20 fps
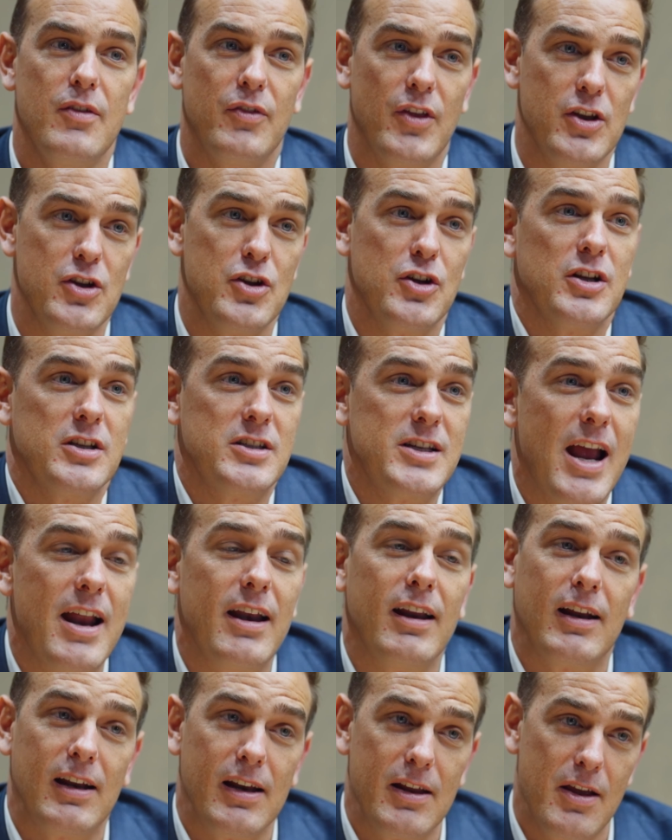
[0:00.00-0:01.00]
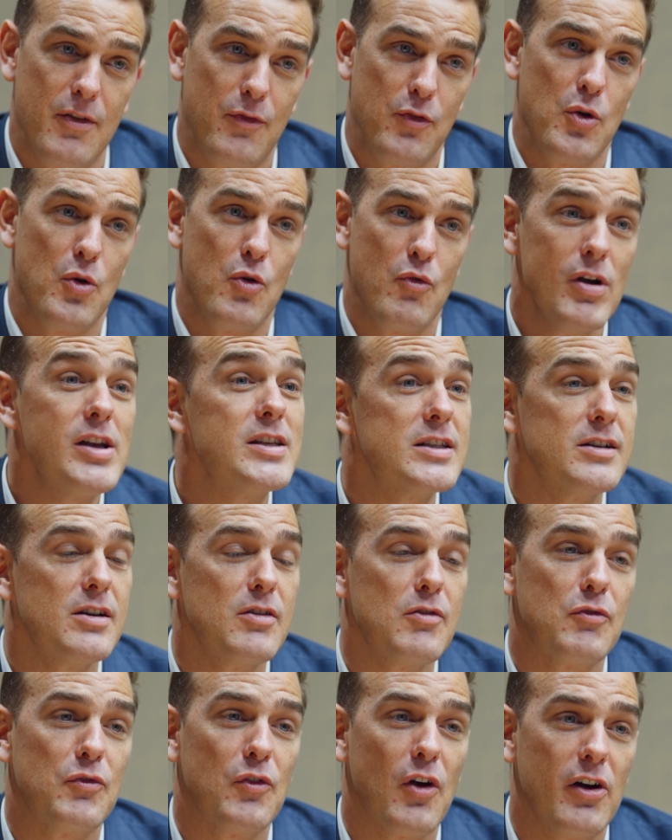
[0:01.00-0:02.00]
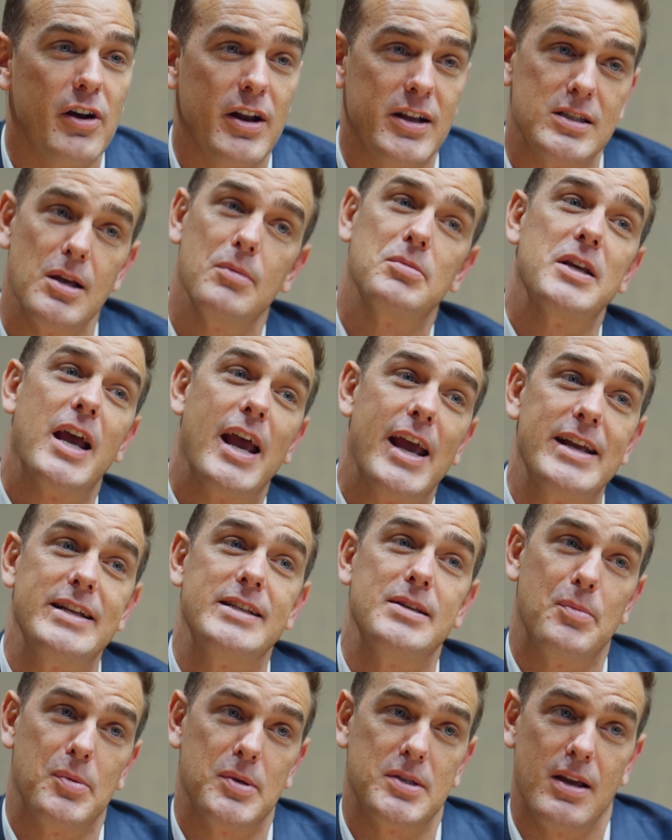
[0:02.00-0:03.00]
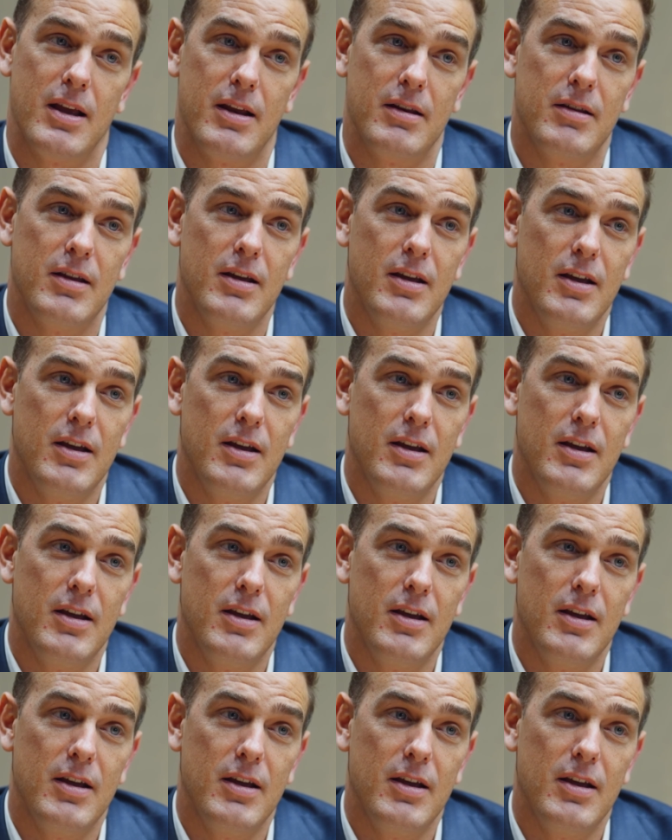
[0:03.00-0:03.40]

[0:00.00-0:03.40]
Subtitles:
then you could technically, if you're a resident, finance up to 80%.